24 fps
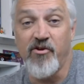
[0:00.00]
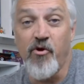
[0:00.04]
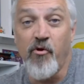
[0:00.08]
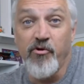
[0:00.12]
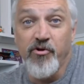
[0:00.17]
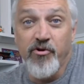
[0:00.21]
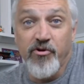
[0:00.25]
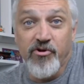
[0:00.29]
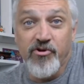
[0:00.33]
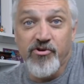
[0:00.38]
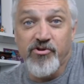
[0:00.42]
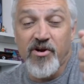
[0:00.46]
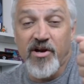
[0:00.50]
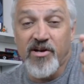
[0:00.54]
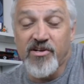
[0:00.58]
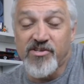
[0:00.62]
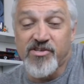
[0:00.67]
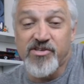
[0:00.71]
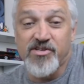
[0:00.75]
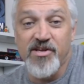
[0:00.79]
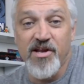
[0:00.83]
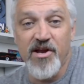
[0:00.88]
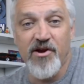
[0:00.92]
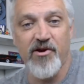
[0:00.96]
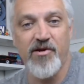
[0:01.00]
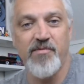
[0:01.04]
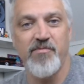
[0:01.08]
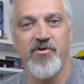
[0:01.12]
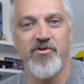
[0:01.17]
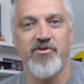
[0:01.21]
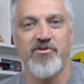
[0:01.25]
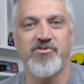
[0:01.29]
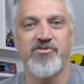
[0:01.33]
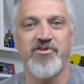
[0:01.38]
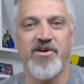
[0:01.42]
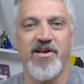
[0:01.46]
Oh, you're going to try to snare him? You're
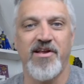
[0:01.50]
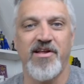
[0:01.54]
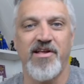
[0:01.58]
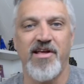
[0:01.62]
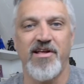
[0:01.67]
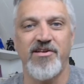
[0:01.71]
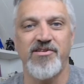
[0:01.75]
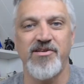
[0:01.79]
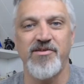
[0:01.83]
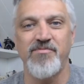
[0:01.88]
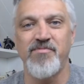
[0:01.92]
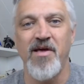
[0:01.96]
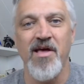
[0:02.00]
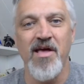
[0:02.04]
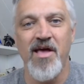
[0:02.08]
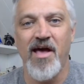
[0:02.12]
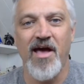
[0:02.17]
going to try to catch him?